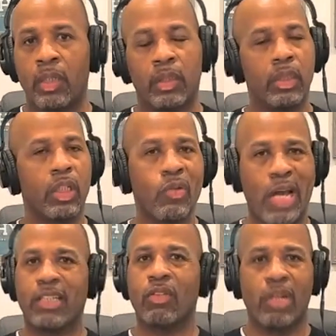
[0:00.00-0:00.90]
little
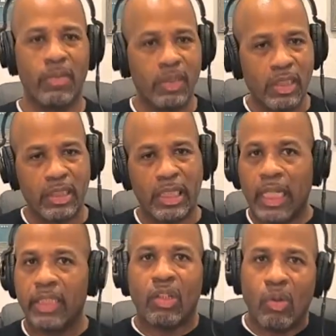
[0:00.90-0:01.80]
cracks and crevices
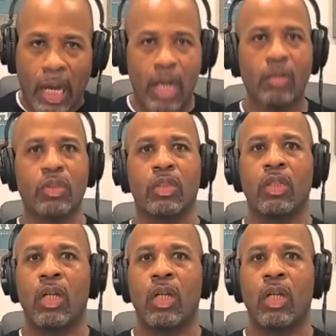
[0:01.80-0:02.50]
in your house,